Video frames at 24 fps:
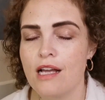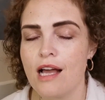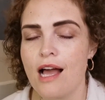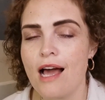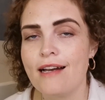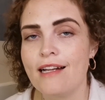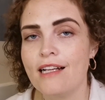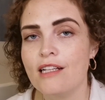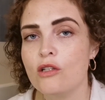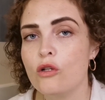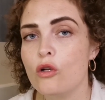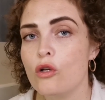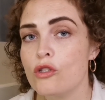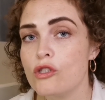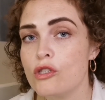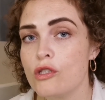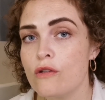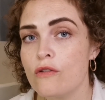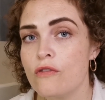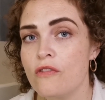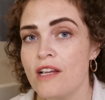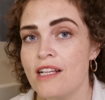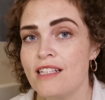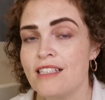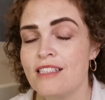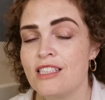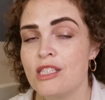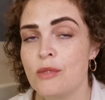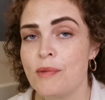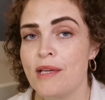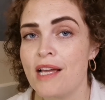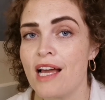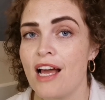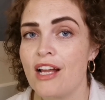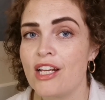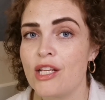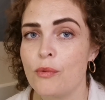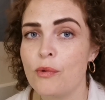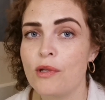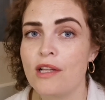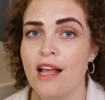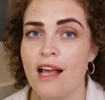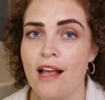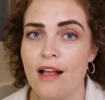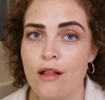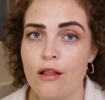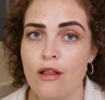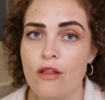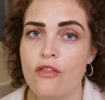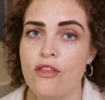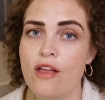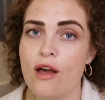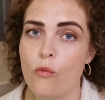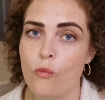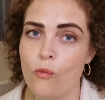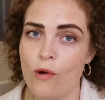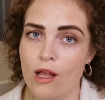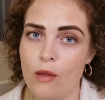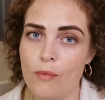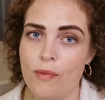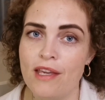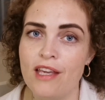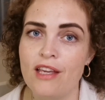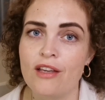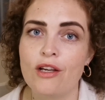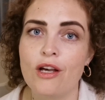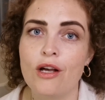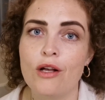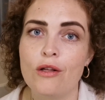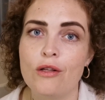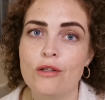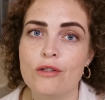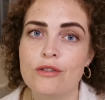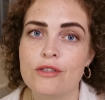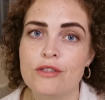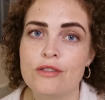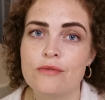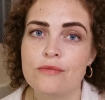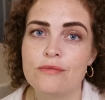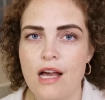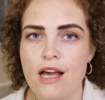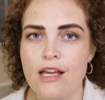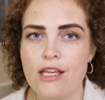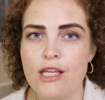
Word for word: And it'll also feed into my annual health and well-being goals.